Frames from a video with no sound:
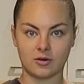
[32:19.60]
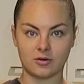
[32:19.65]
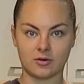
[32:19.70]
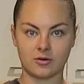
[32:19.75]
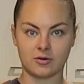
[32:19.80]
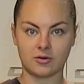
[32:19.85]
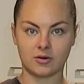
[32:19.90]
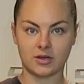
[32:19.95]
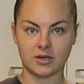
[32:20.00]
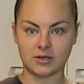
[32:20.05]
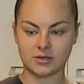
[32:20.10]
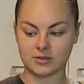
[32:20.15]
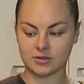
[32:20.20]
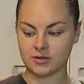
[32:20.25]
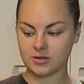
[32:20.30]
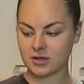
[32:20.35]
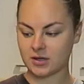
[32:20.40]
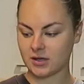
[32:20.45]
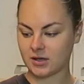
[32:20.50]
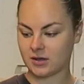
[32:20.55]
Okie
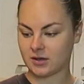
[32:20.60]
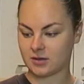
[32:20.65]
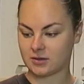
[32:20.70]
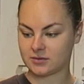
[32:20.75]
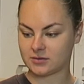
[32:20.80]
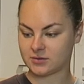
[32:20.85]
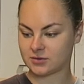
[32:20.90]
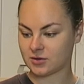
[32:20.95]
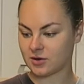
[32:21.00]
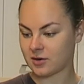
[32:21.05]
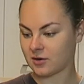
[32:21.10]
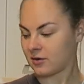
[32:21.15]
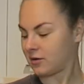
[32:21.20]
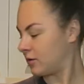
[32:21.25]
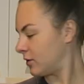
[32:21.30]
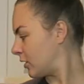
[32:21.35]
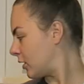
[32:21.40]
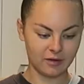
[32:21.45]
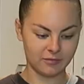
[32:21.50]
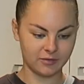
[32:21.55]
dokie. So
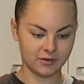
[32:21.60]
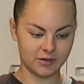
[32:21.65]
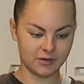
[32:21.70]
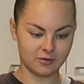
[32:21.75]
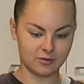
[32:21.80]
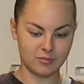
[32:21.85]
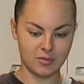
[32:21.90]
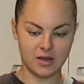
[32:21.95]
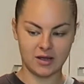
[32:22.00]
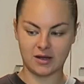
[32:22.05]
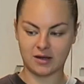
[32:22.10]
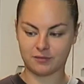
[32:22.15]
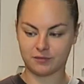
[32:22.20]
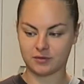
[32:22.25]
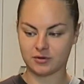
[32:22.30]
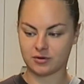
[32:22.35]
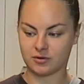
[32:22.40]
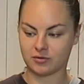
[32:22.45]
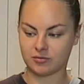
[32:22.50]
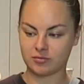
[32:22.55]
I've already got my
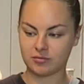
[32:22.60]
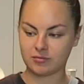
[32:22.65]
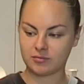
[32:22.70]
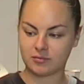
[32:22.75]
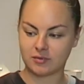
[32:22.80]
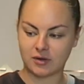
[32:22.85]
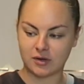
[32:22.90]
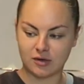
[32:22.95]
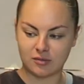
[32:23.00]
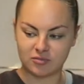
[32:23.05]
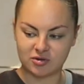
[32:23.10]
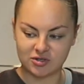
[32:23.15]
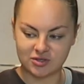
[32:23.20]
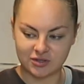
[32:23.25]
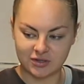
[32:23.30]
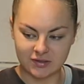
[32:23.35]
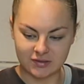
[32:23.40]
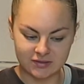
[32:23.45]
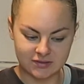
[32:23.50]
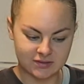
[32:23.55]
oven on and I'm just
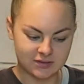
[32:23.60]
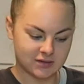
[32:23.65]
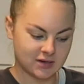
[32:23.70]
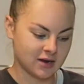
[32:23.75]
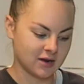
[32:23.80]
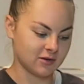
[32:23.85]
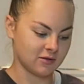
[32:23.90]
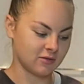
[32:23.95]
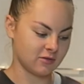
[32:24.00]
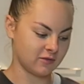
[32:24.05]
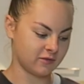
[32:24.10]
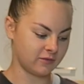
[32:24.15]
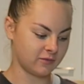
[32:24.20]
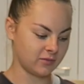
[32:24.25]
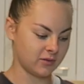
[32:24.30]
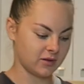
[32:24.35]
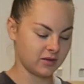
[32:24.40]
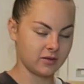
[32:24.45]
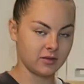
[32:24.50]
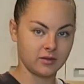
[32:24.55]
going to start off
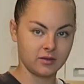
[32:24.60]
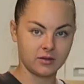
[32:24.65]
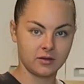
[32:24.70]
with